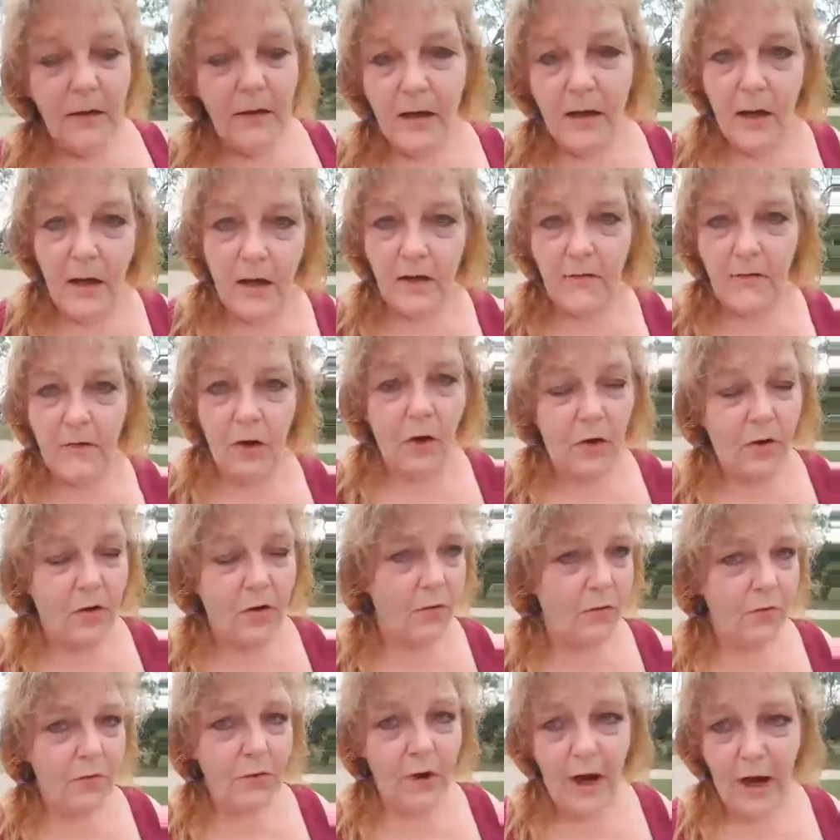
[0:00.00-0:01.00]
of a
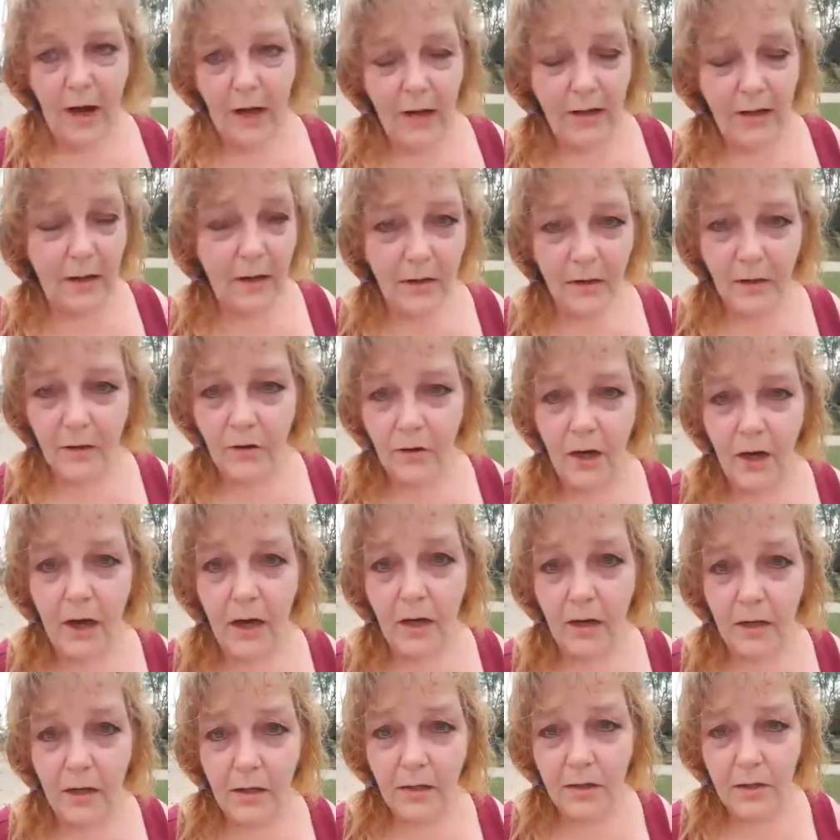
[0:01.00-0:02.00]
great,
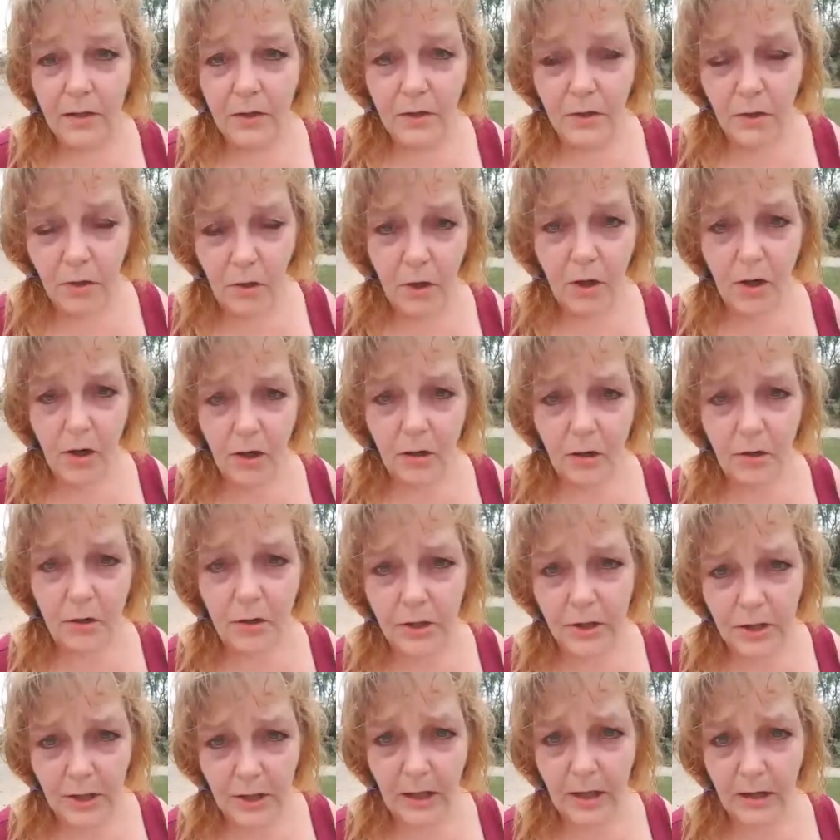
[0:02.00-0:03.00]
great historical
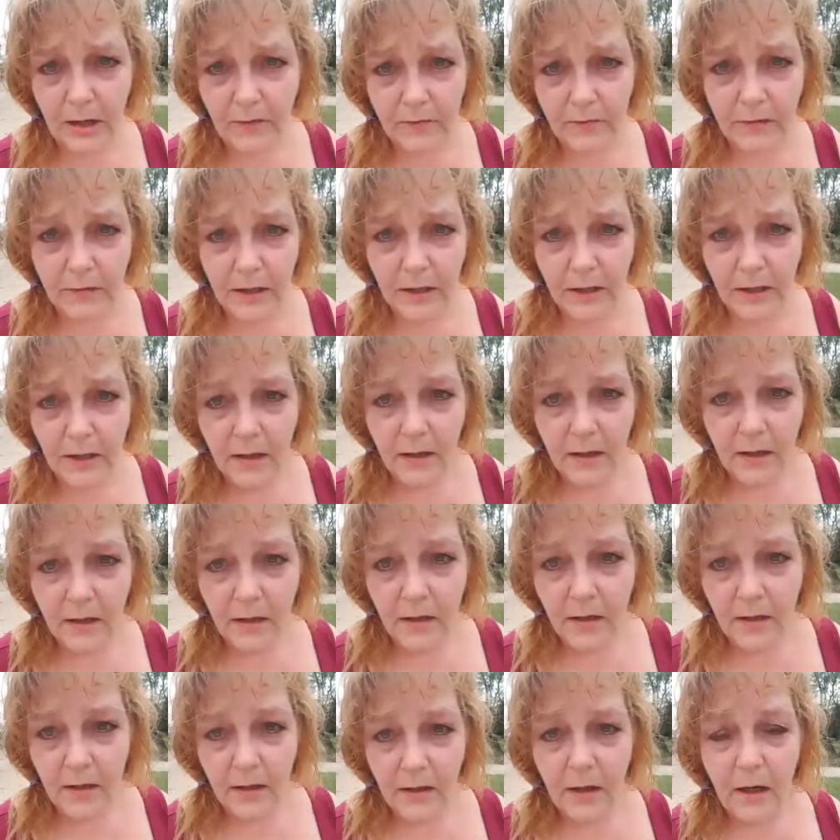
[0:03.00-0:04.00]
shift,
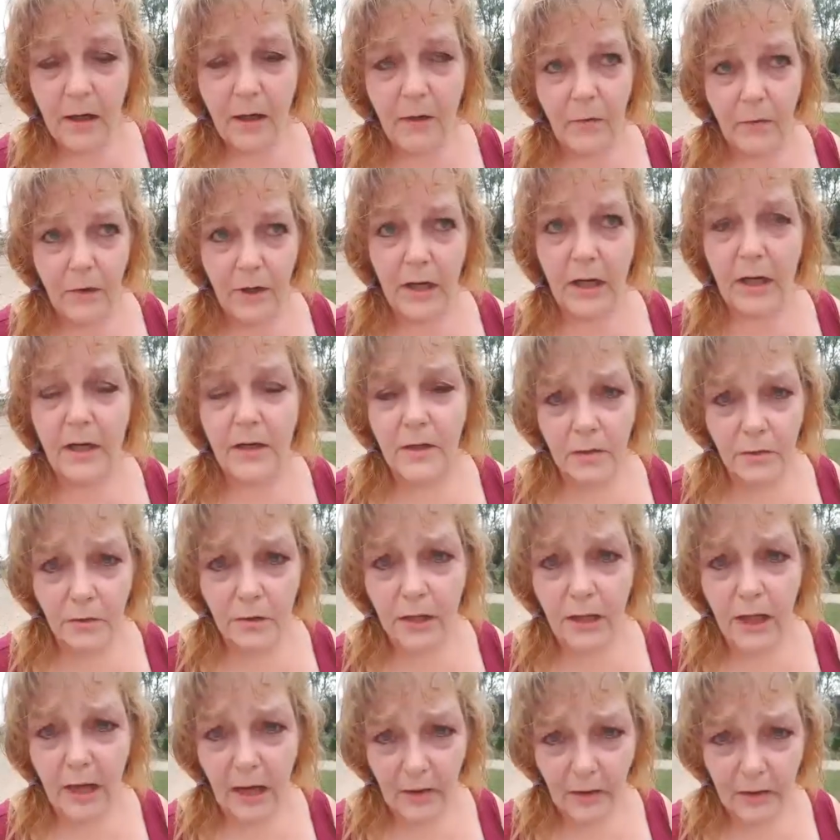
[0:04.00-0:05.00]
and we need to
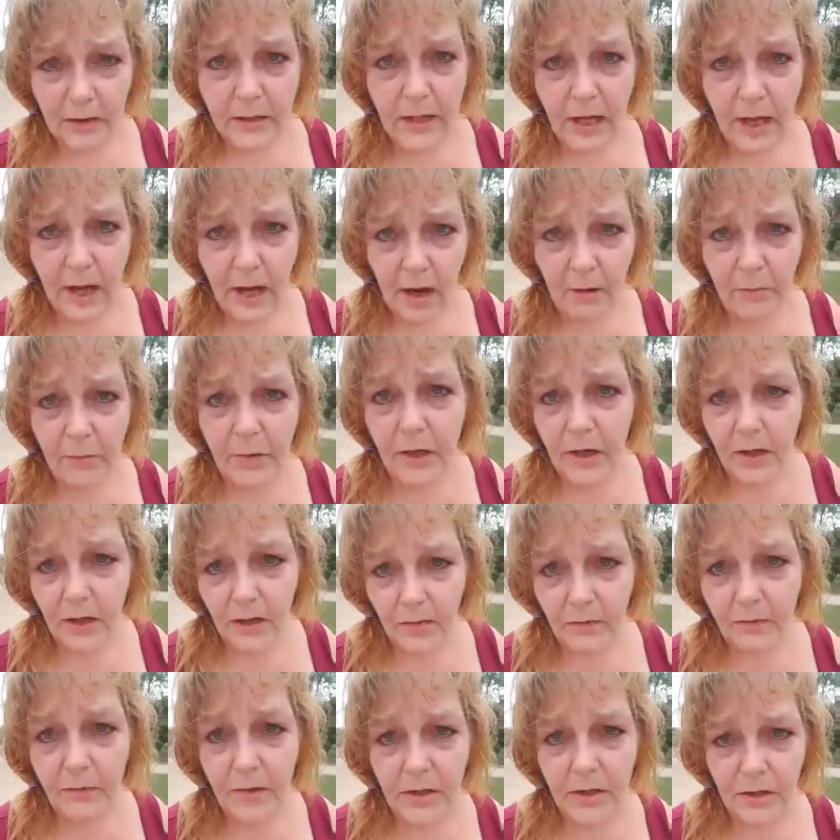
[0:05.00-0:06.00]
allow it to happen in
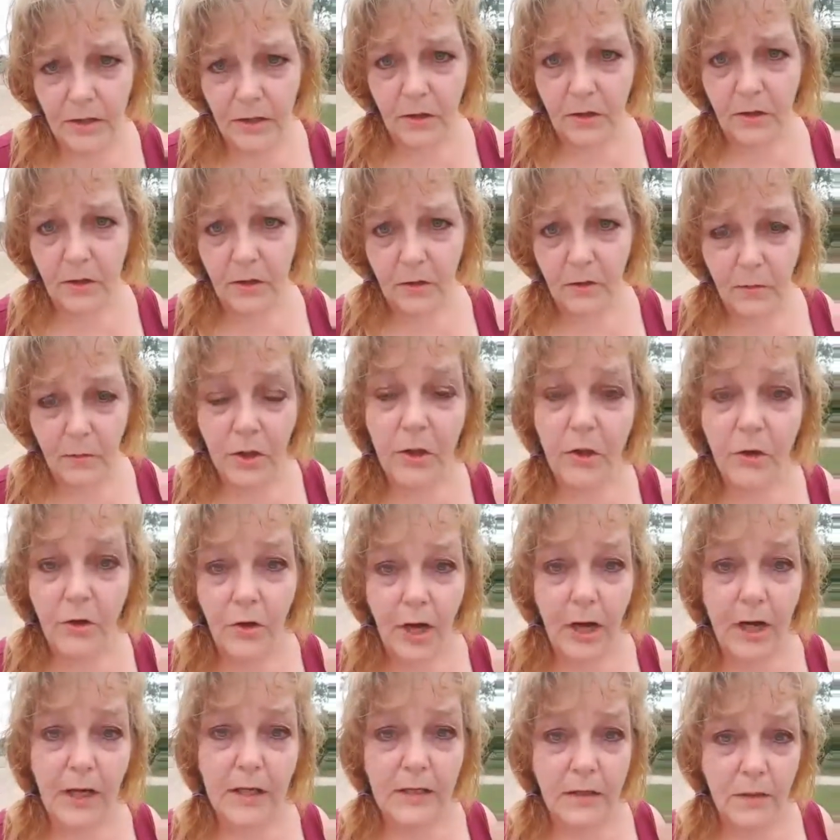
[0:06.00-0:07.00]
the physical with
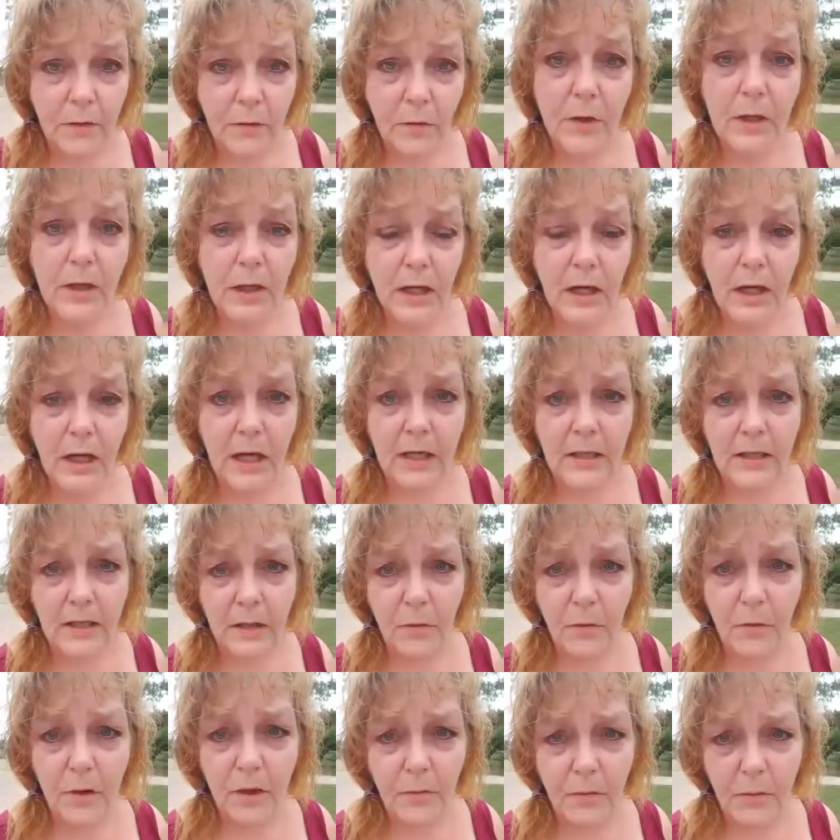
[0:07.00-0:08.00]
grace and with ease
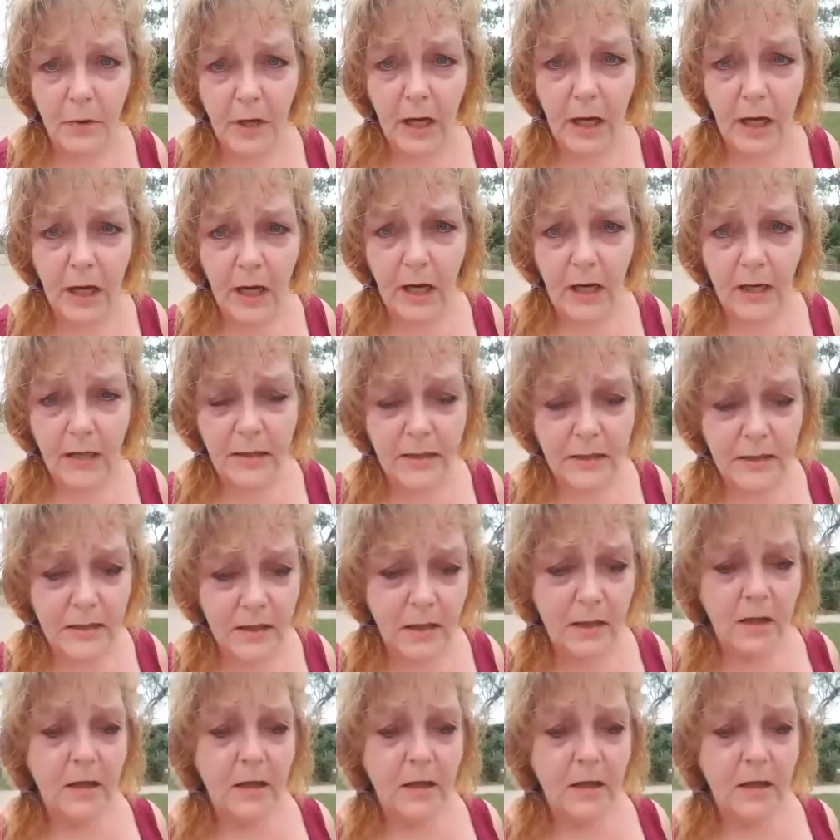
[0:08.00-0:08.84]
and with peace.